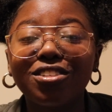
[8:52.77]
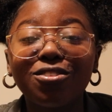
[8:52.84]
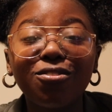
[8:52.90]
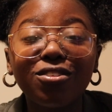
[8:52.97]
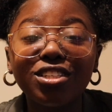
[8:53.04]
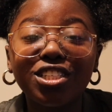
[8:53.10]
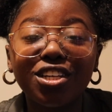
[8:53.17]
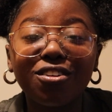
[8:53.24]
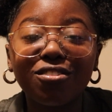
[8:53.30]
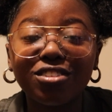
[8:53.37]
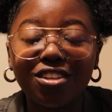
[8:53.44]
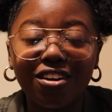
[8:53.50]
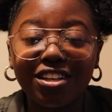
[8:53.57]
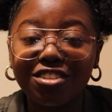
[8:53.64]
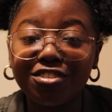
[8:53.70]
School in general
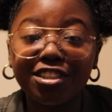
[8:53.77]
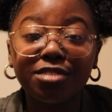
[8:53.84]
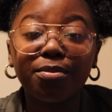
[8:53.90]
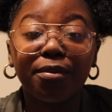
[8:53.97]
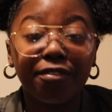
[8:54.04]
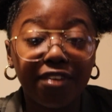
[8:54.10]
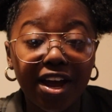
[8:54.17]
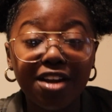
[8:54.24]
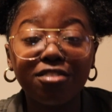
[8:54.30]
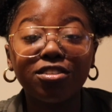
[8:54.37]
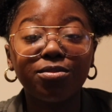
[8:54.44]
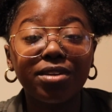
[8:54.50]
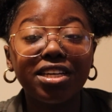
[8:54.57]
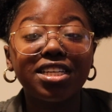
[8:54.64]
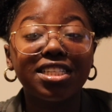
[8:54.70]
is already stressful, but
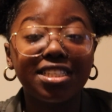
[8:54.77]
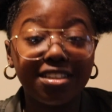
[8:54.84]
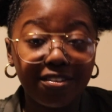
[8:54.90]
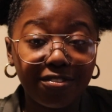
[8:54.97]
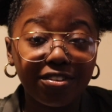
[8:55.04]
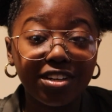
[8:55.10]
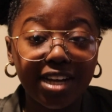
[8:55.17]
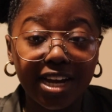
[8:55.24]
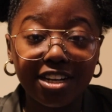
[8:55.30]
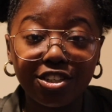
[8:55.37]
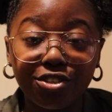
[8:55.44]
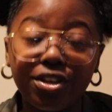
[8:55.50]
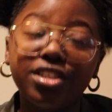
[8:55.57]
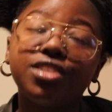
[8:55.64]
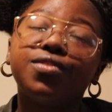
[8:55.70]
finals week is different, kind of
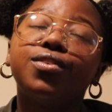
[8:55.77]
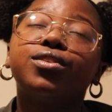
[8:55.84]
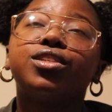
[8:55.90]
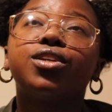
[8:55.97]
stressful.